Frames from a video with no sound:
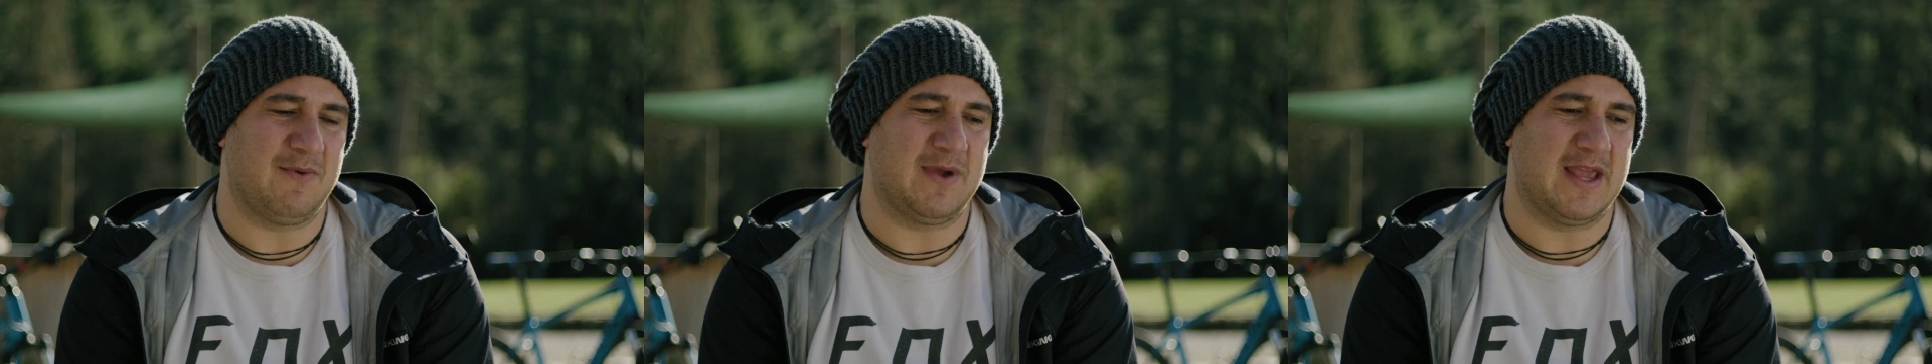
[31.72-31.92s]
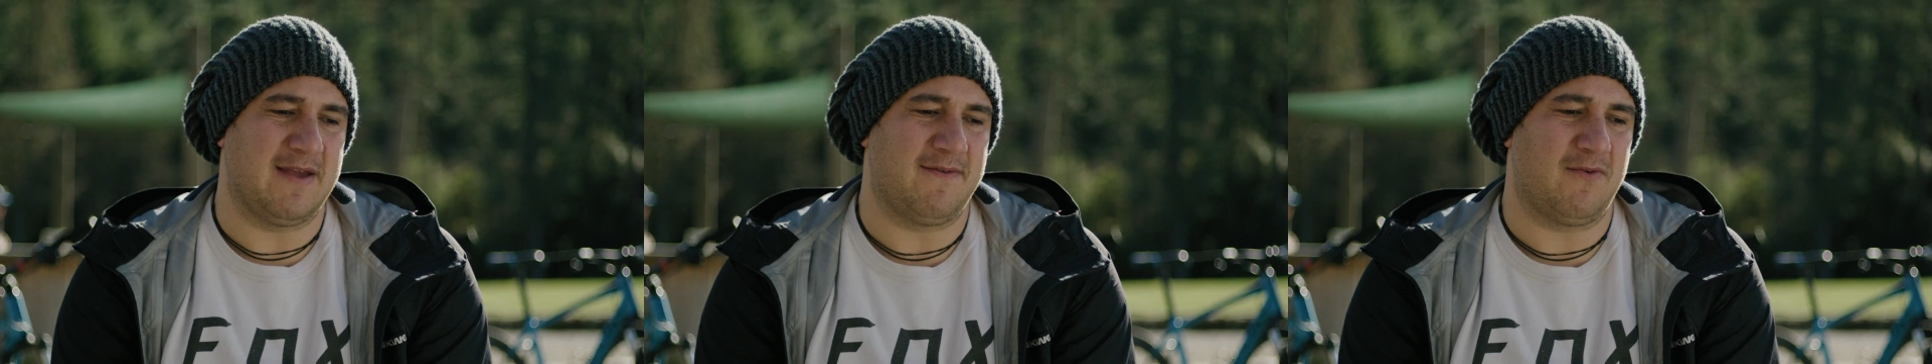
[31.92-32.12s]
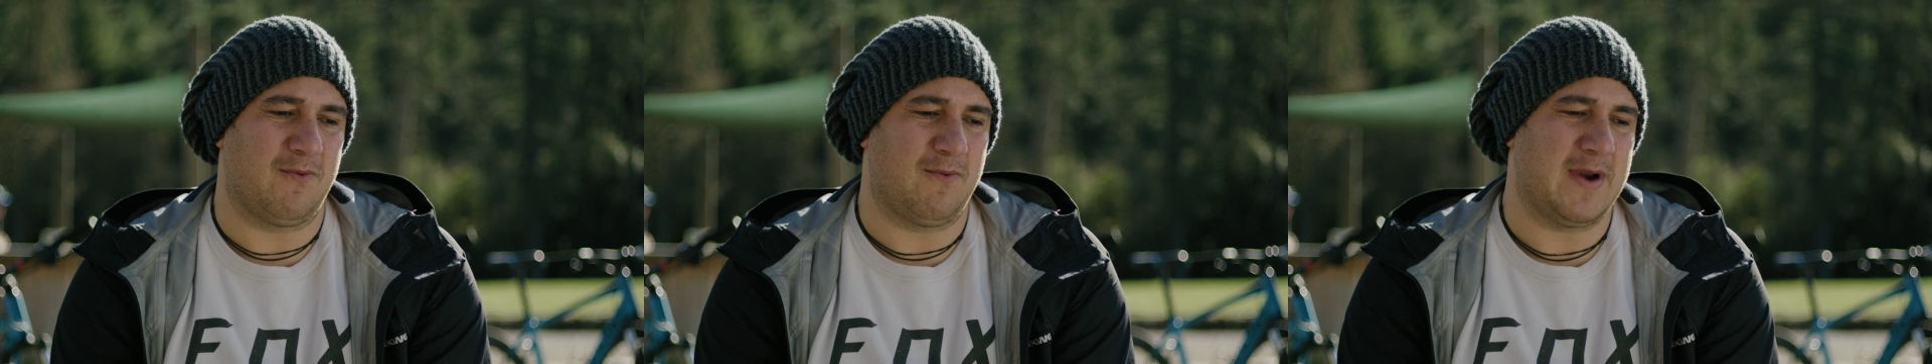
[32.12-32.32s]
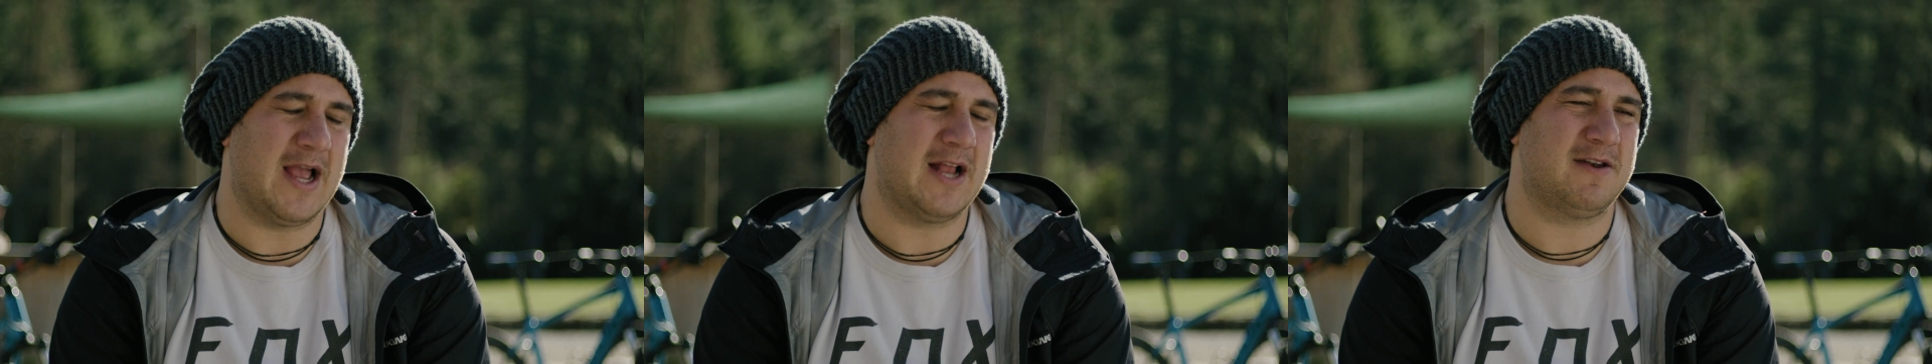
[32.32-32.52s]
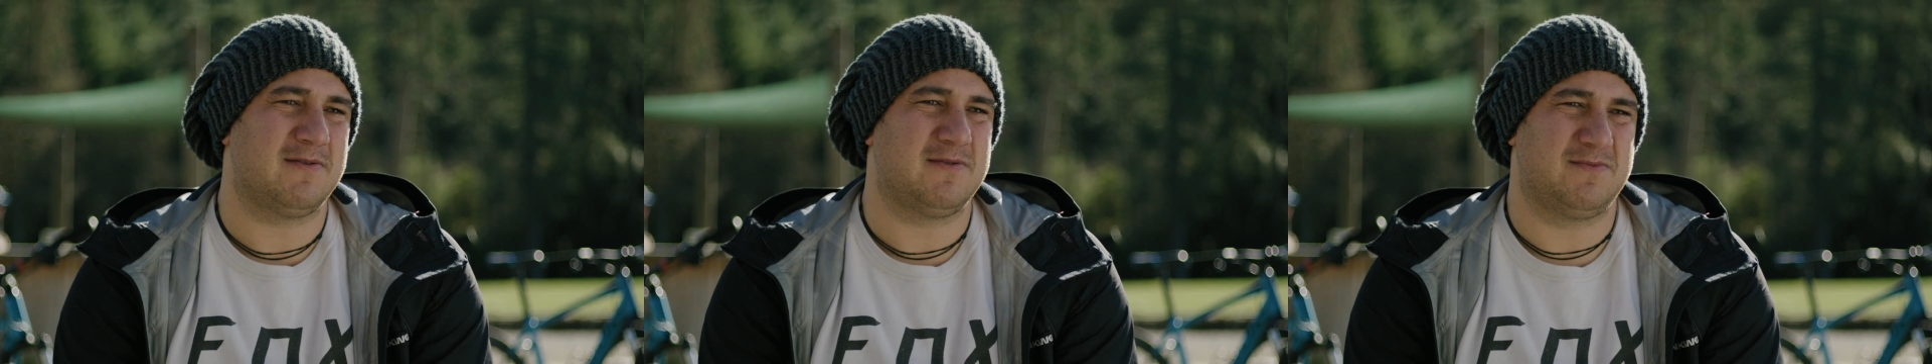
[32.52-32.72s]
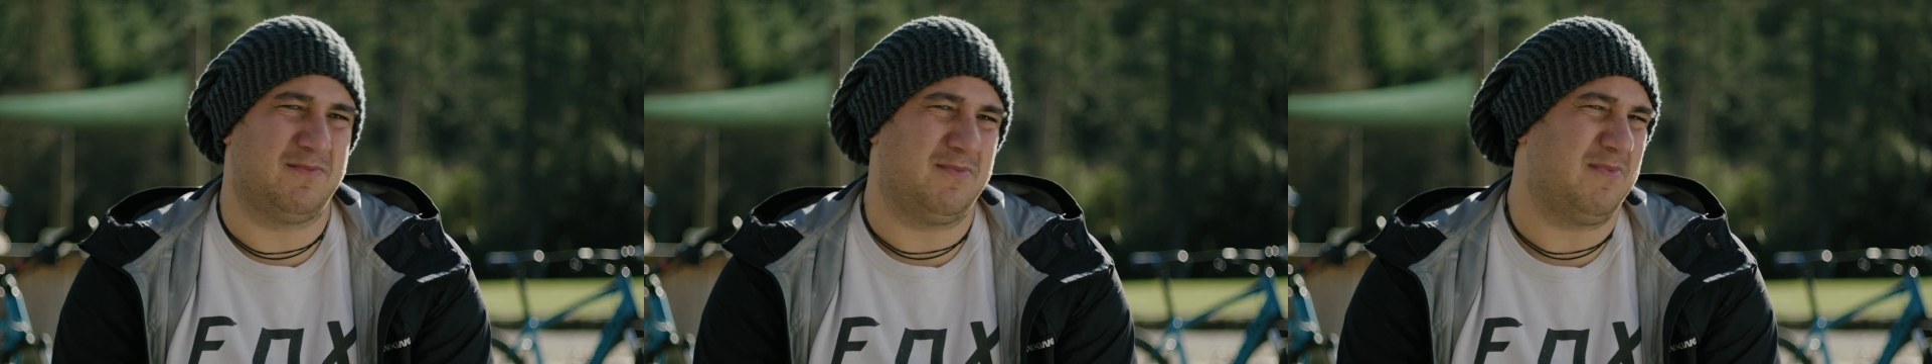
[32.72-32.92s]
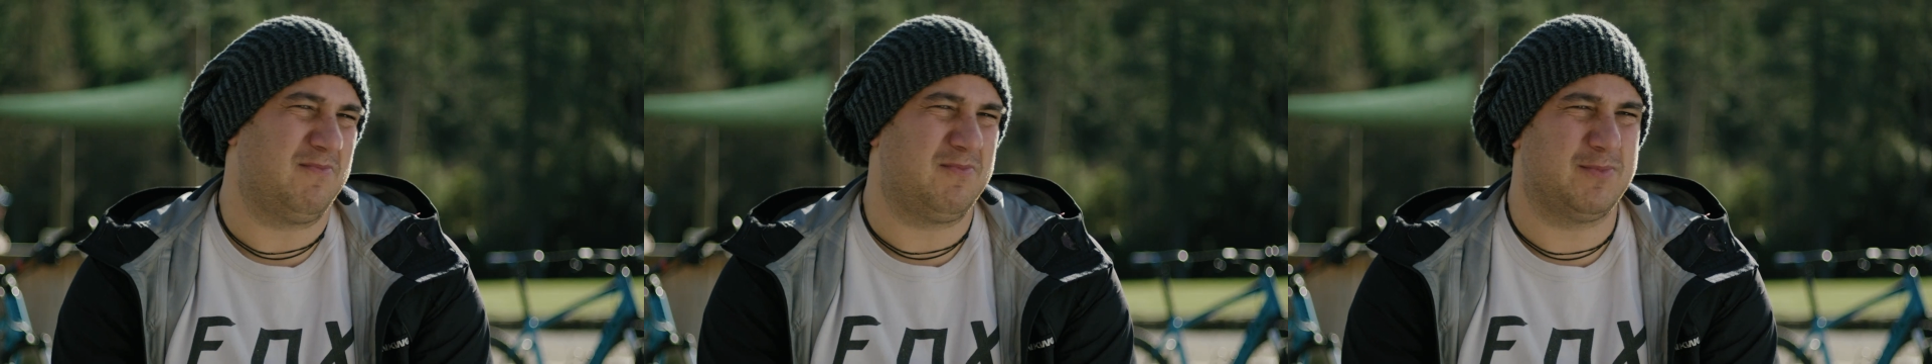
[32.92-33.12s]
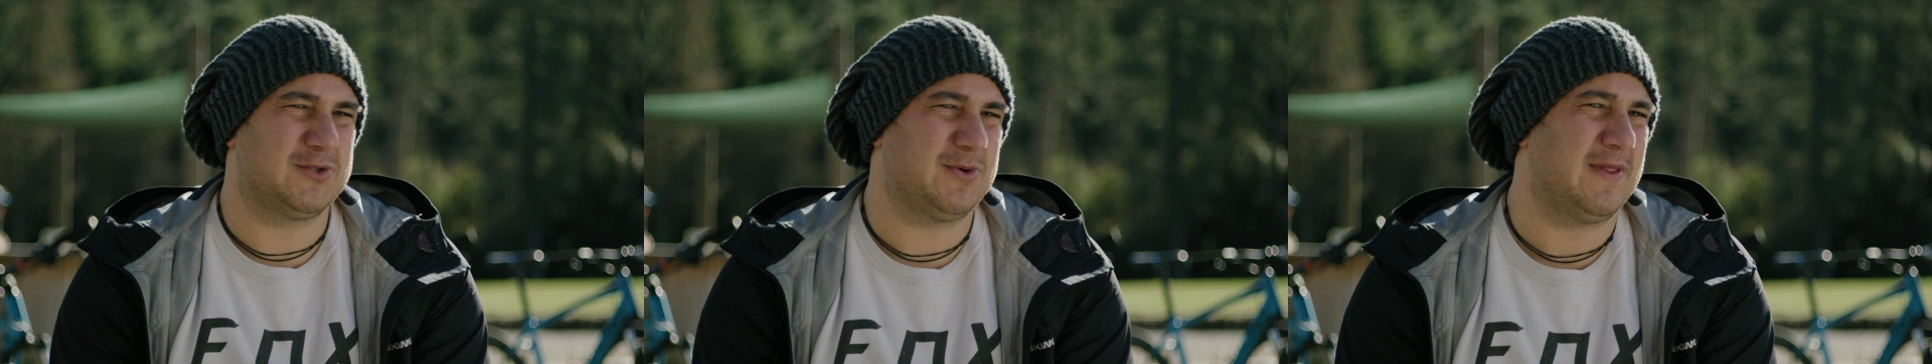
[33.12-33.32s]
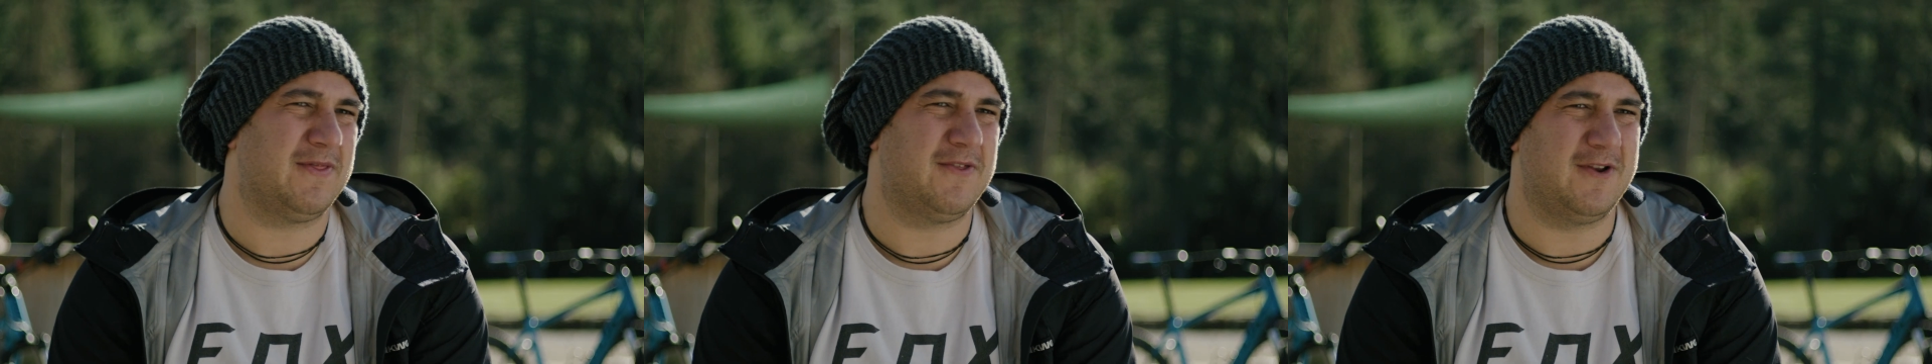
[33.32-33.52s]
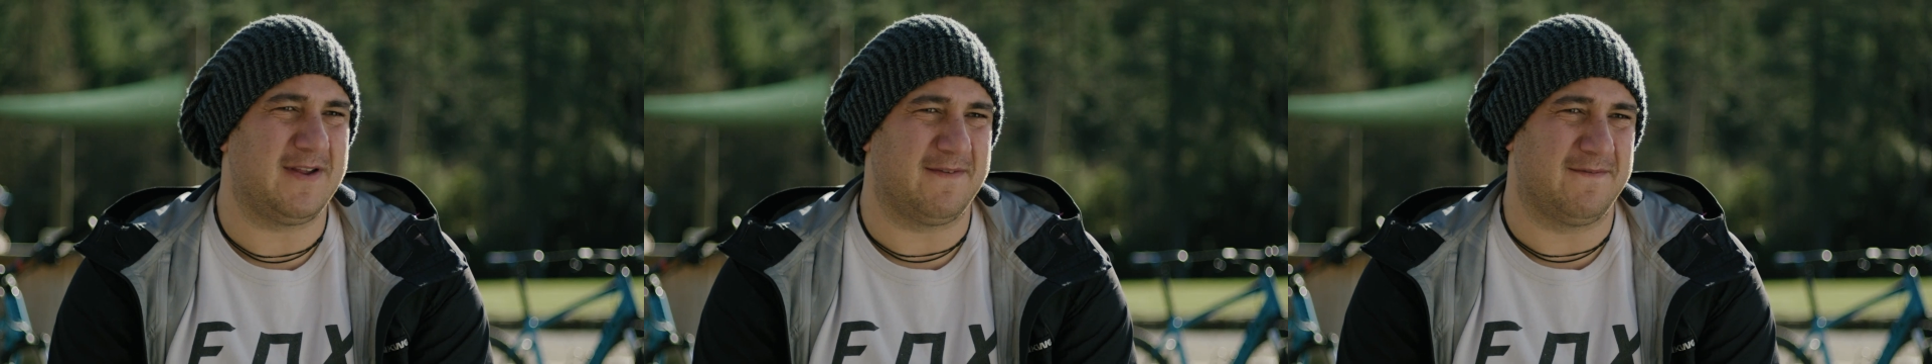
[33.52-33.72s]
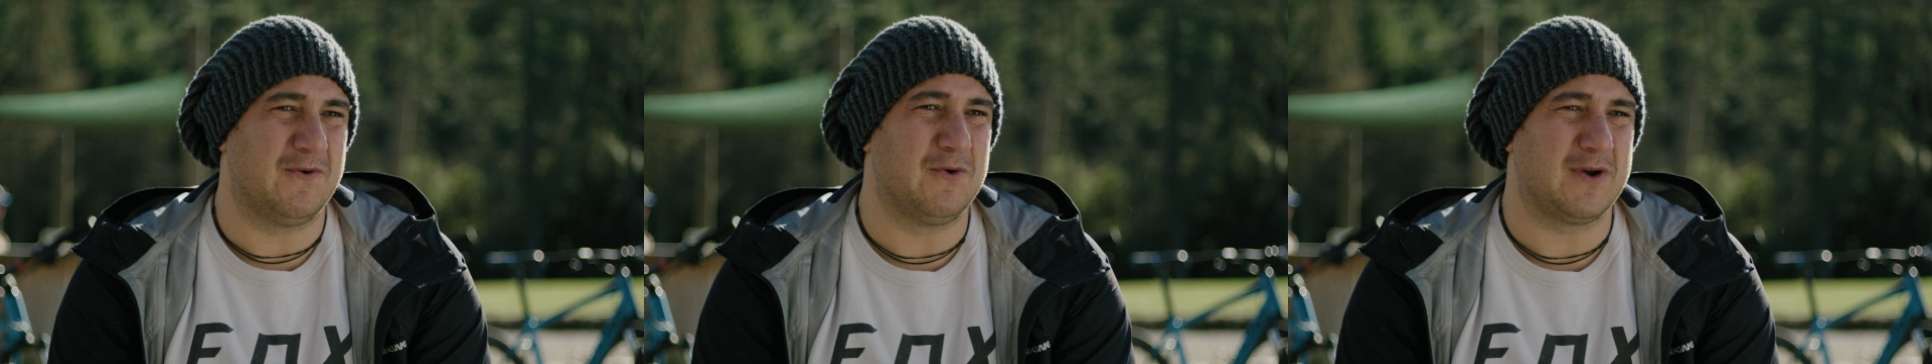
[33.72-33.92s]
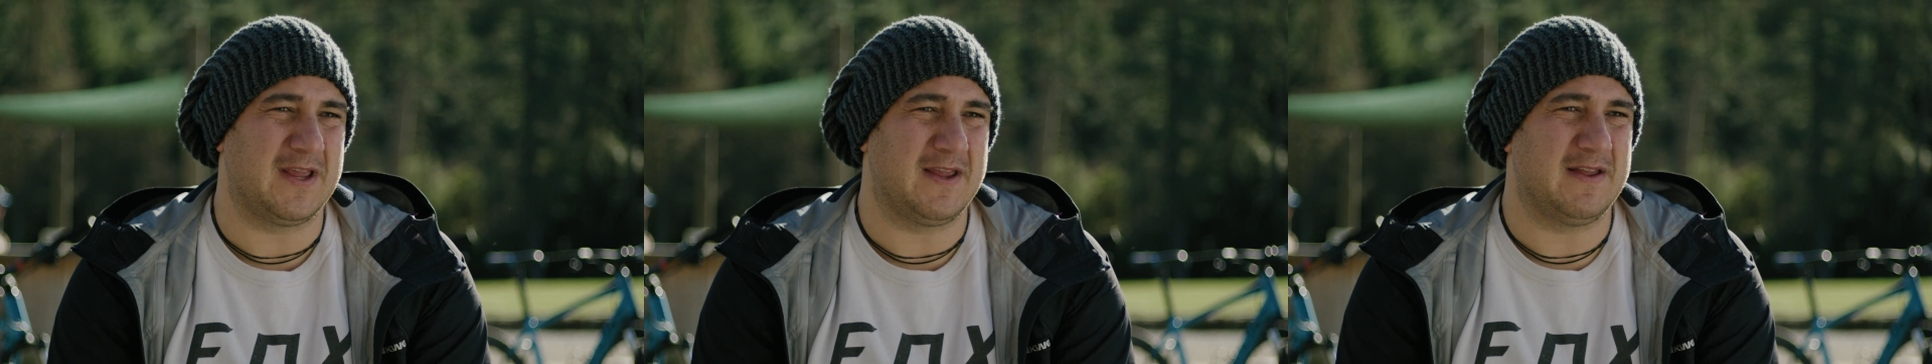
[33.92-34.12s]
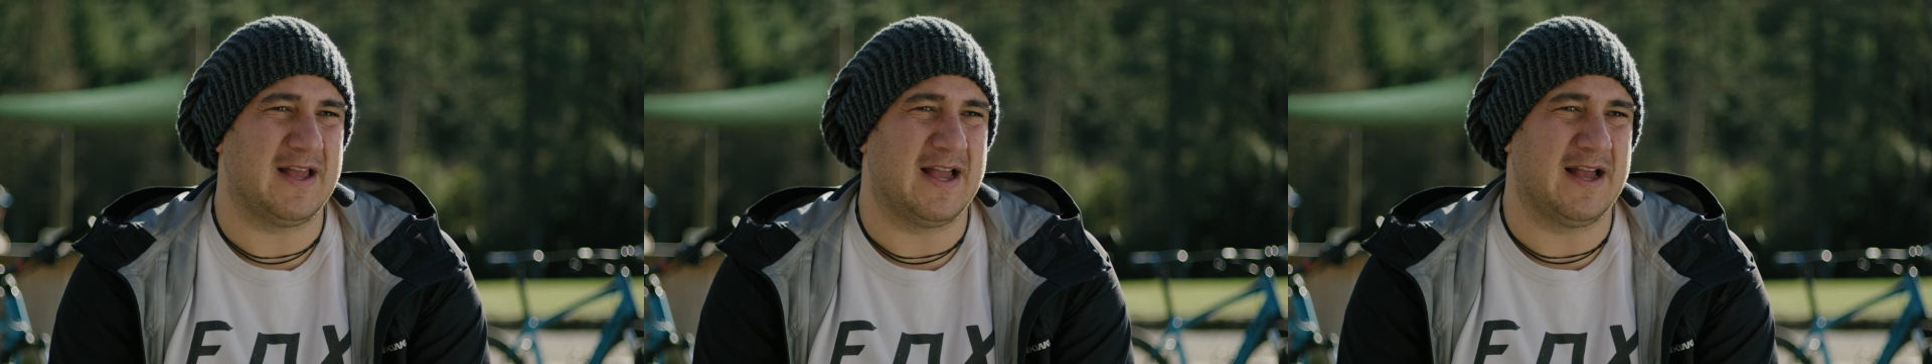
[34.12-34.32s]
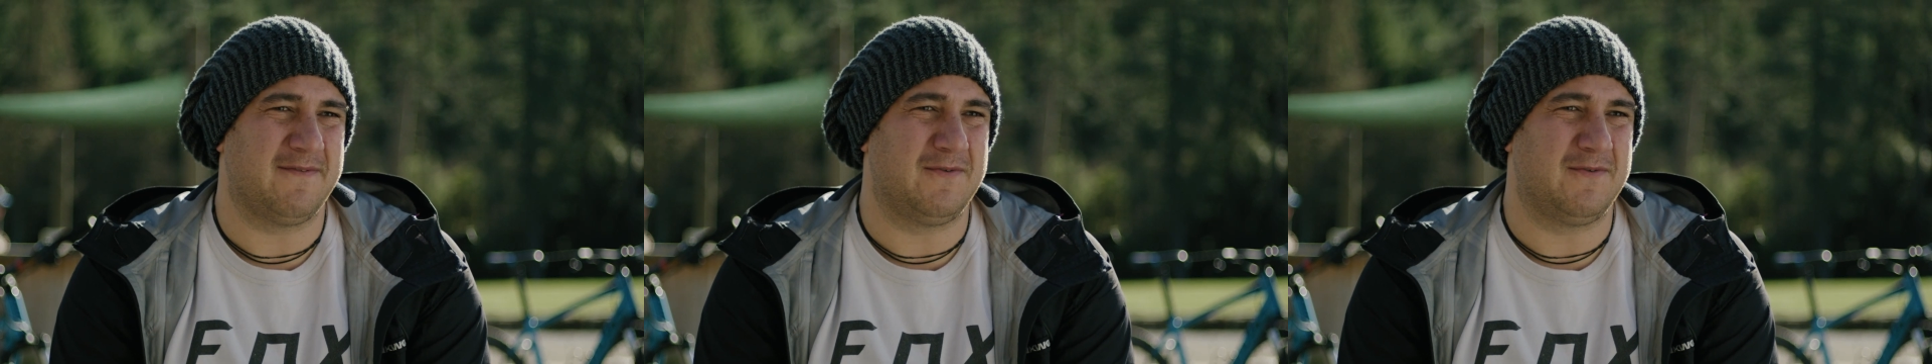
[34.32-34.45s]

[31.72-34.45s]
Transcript: We have around between 30 and 40 uh,